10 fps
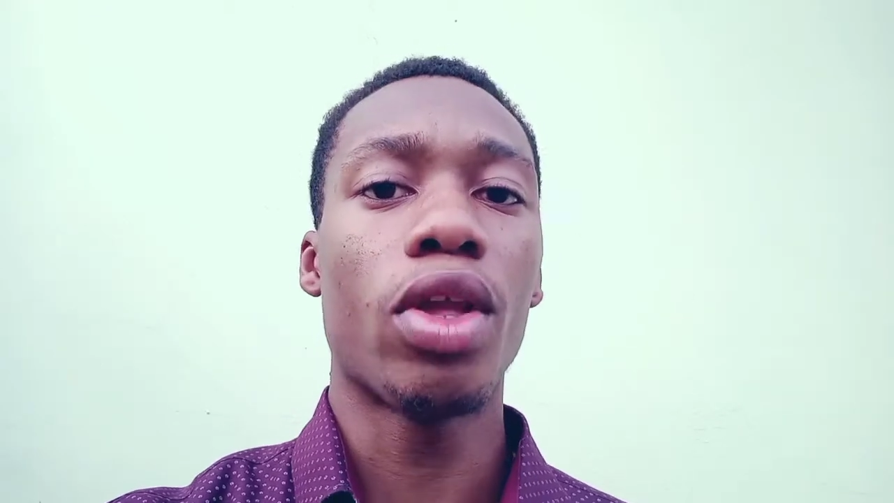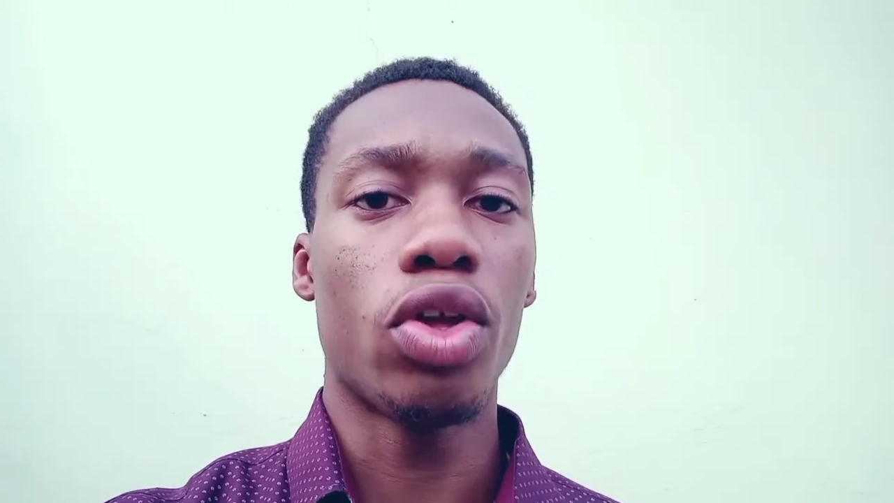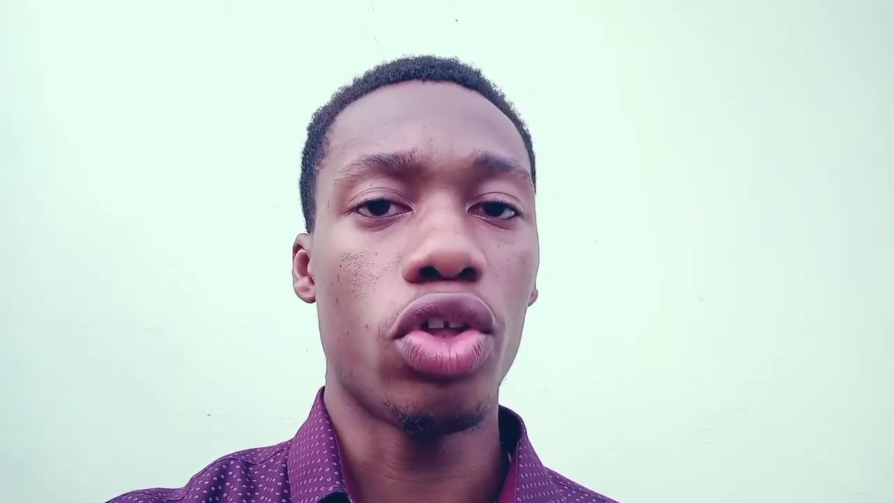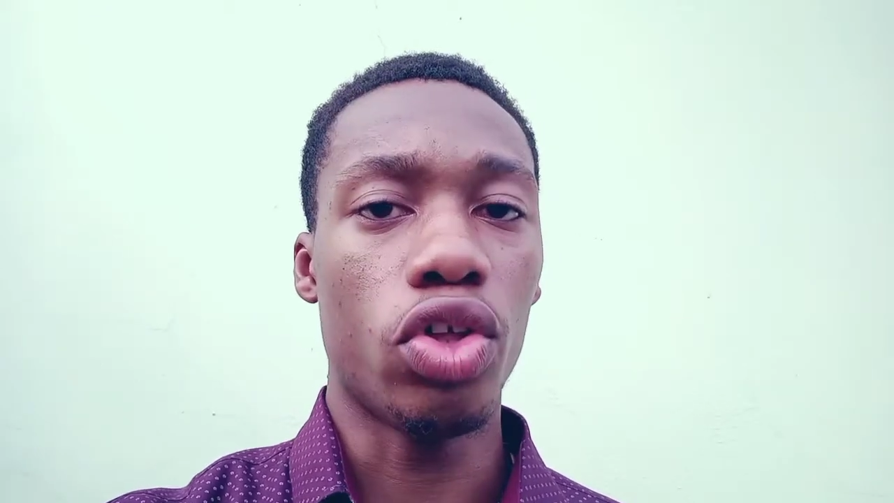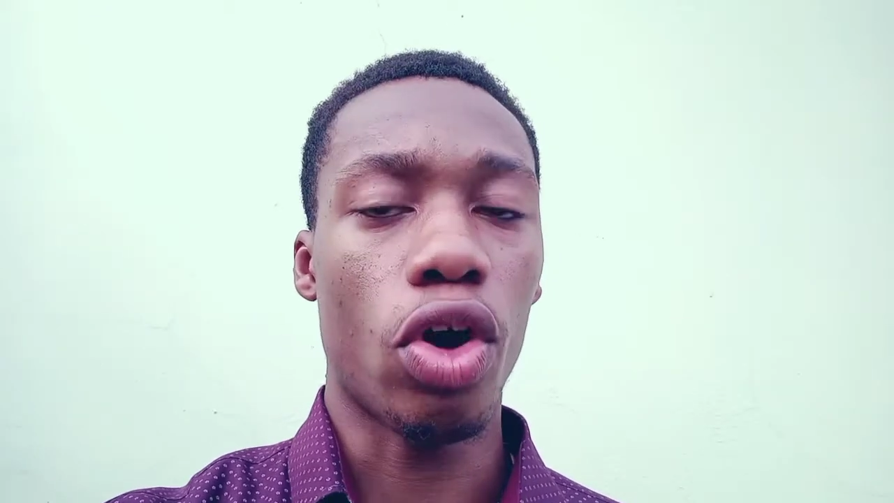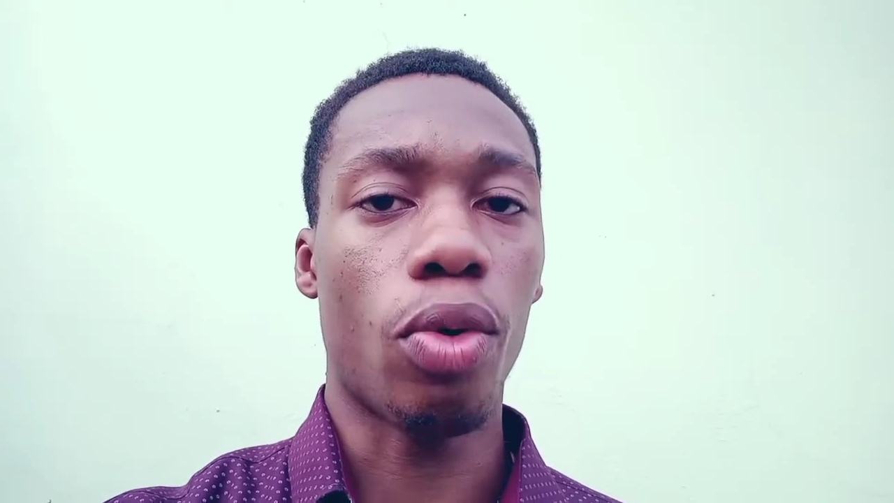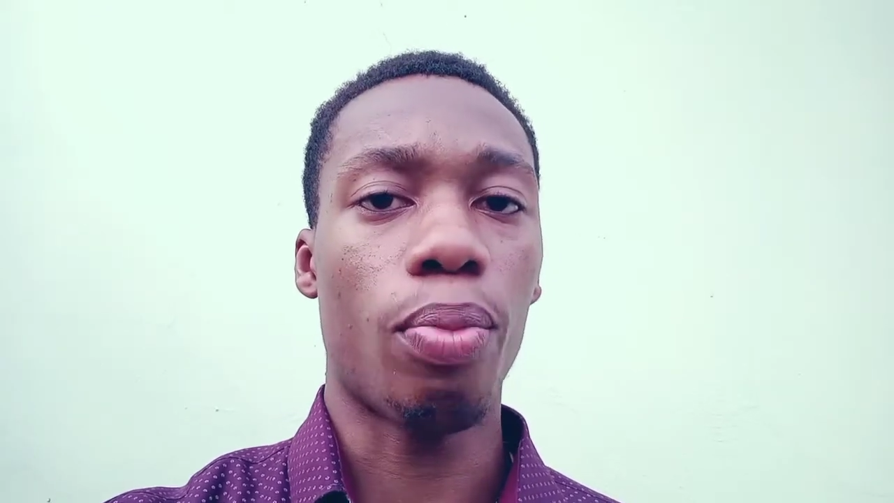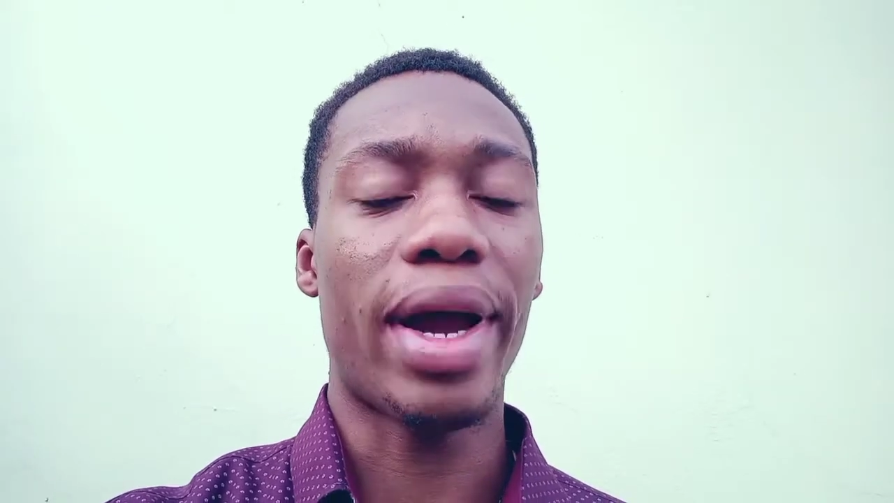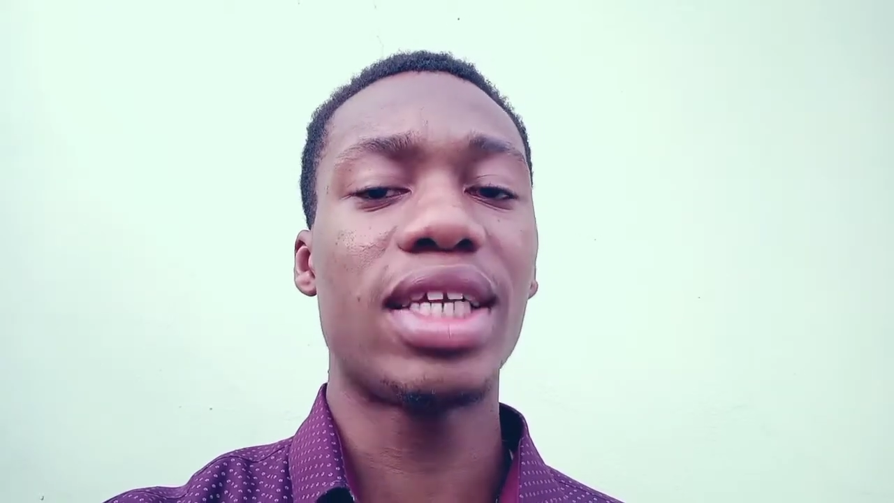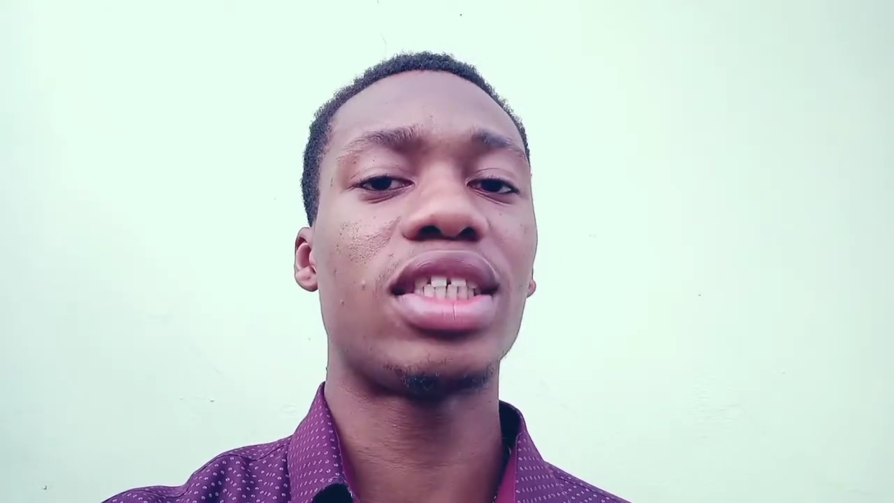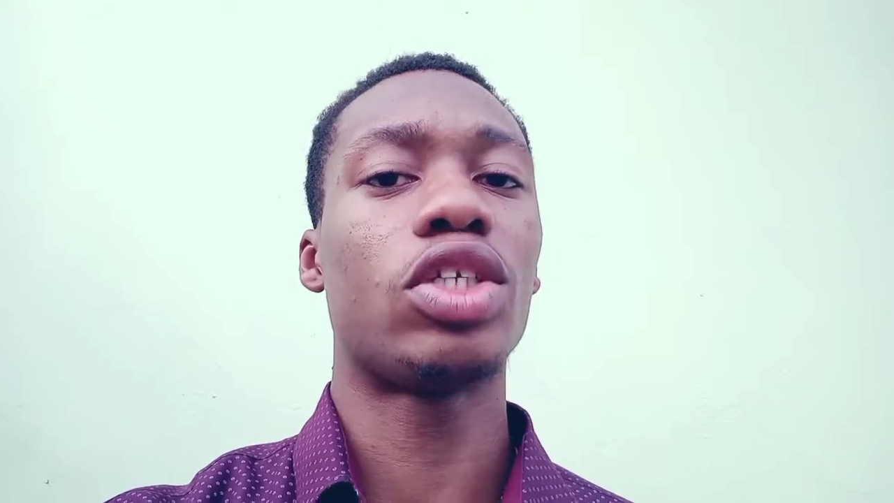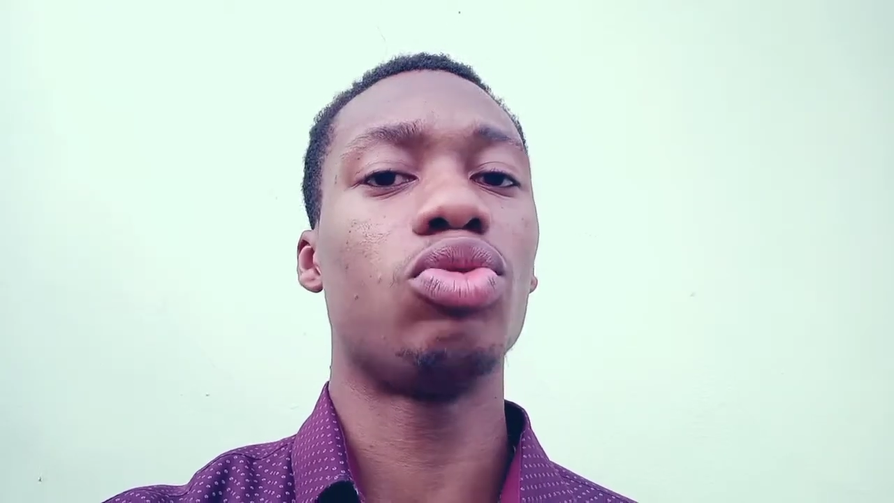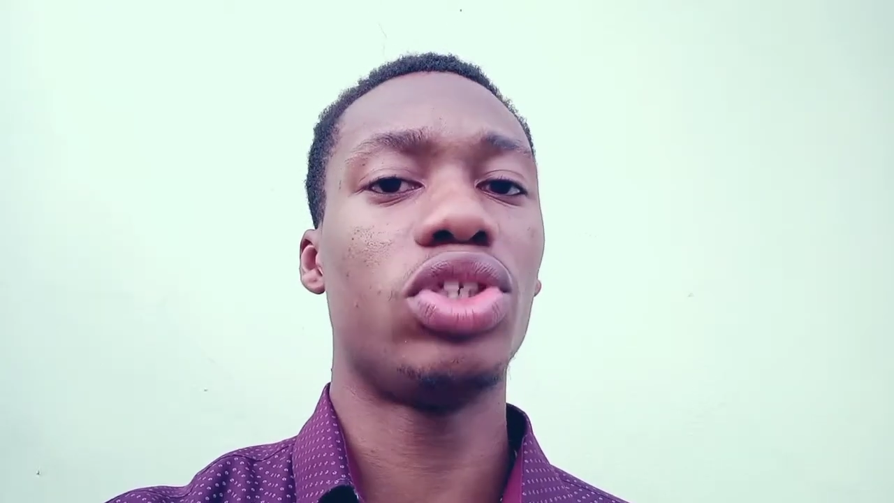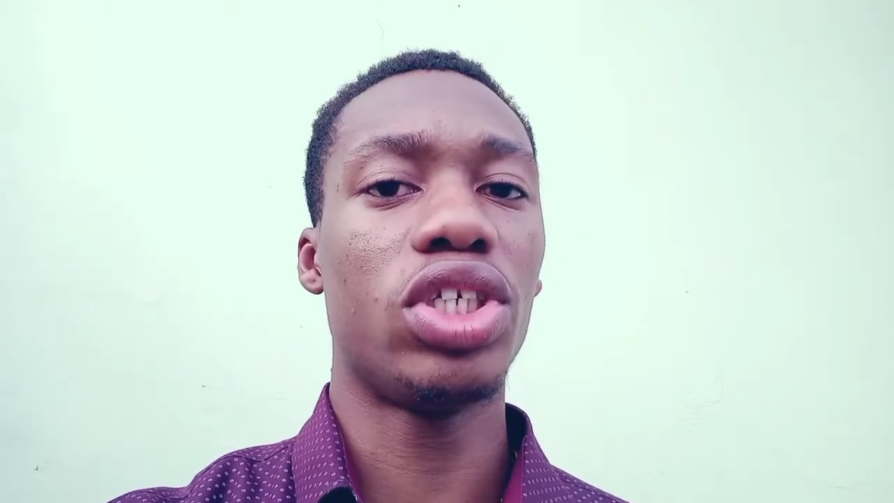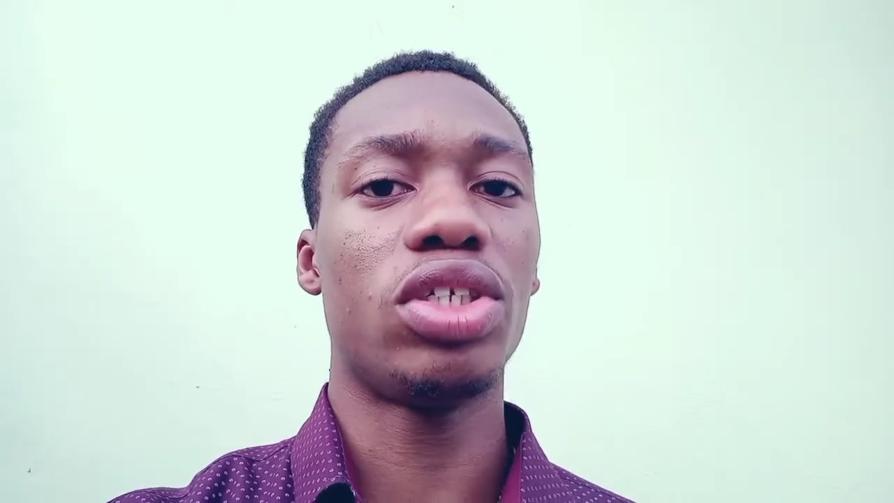your mindset will
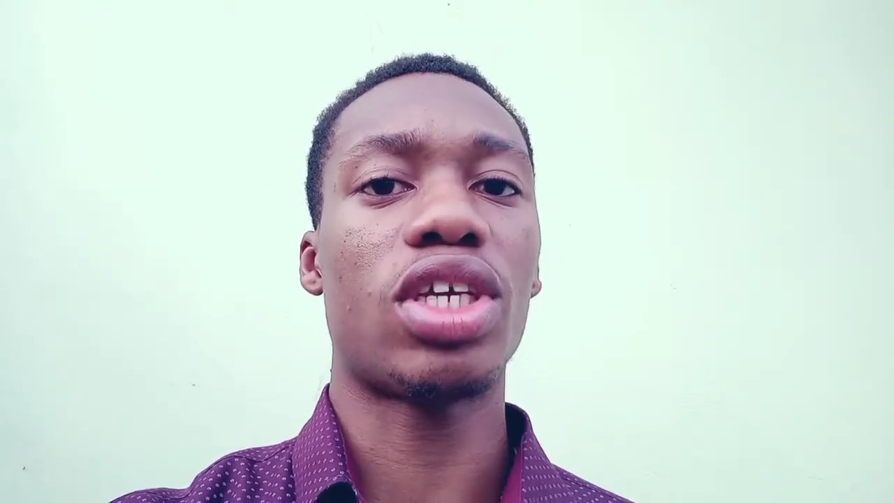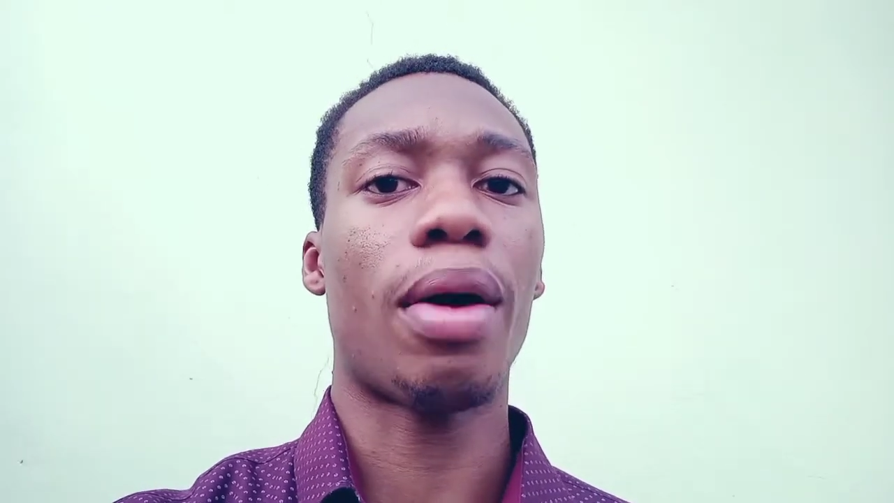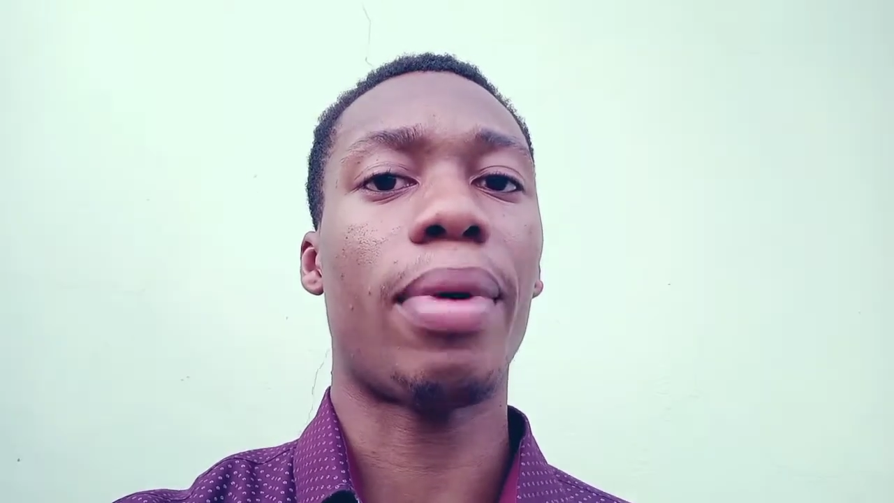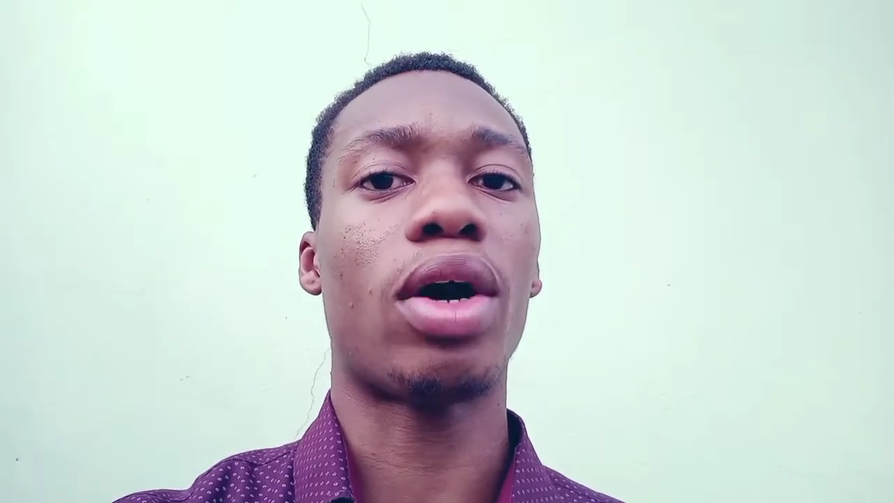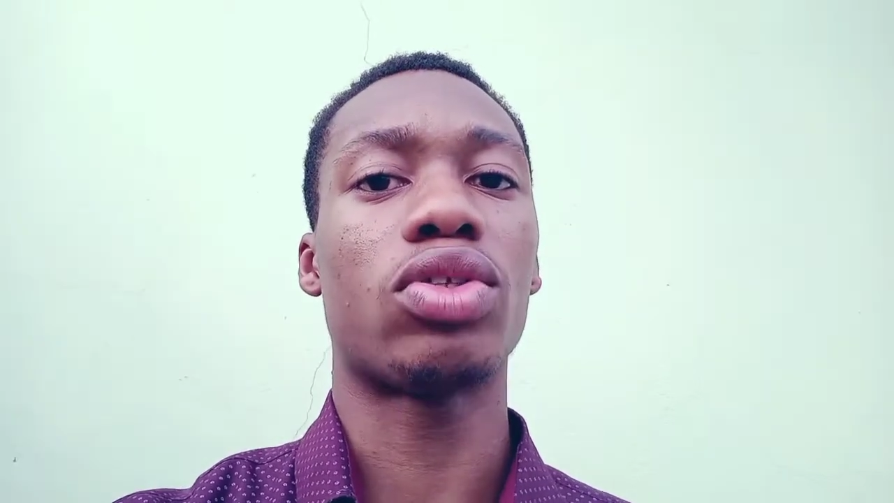change about